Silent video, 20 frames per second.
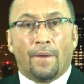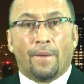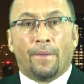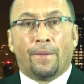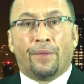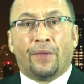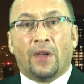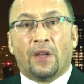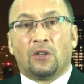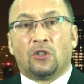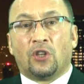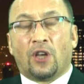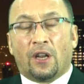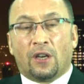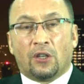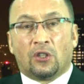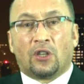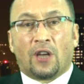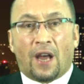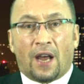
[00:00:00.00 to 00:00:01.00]
that
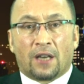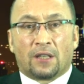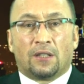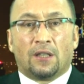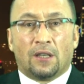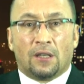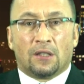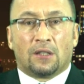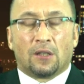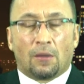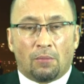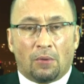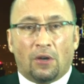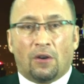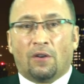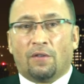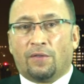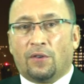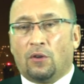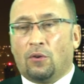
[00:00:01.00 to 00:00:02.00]
Janet Jackson in some
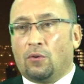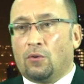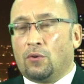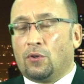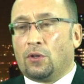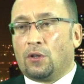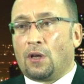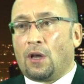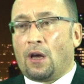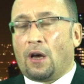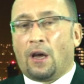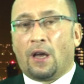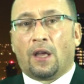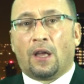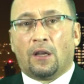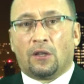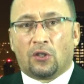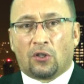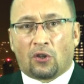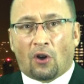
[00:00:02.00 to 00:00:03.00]
interviews
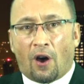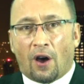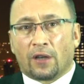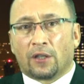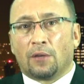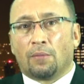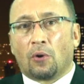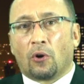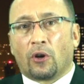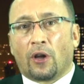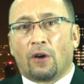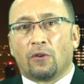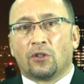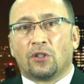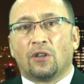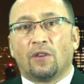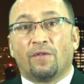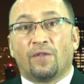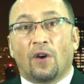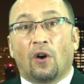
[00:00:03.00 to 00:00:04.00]
has talked about how
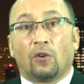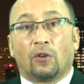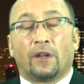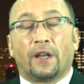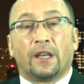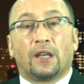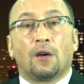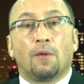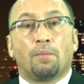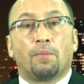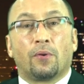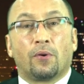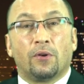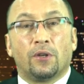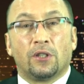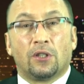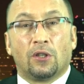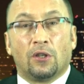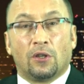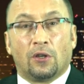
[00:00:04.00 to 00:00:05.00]
she felt like a
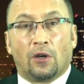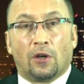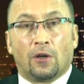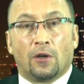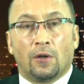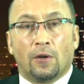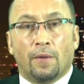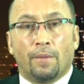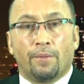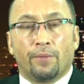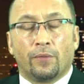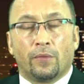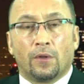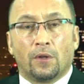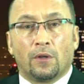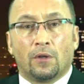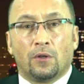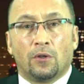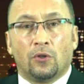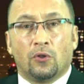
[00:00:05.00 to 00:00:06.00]
prisoner
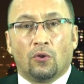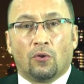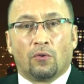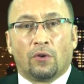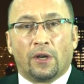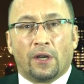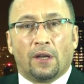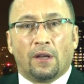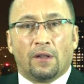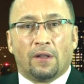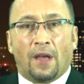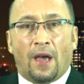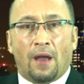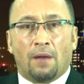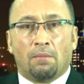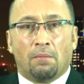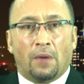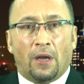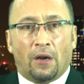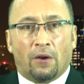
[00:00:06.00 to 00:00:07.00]
during
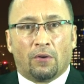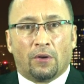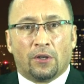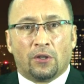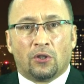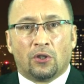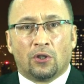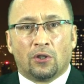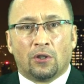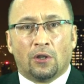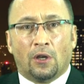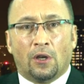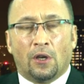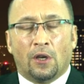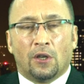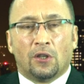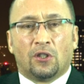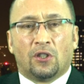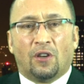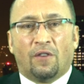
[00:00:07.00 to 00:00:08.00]
that marriage.
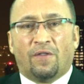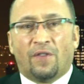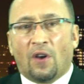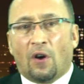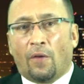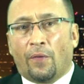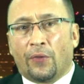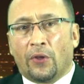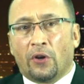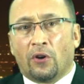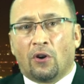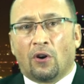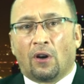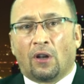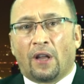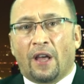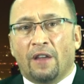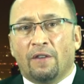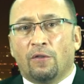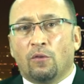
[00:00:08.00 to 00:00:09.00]
She felt that her
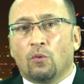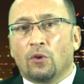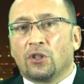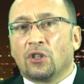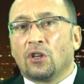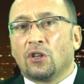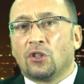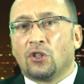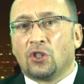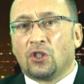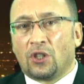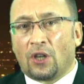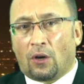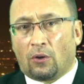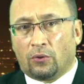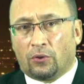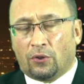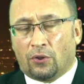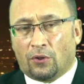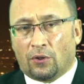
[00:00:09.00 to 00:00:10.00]
life was
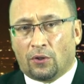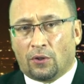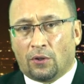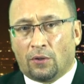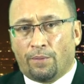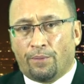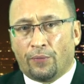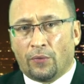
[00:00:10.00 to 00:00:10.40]
sheltered.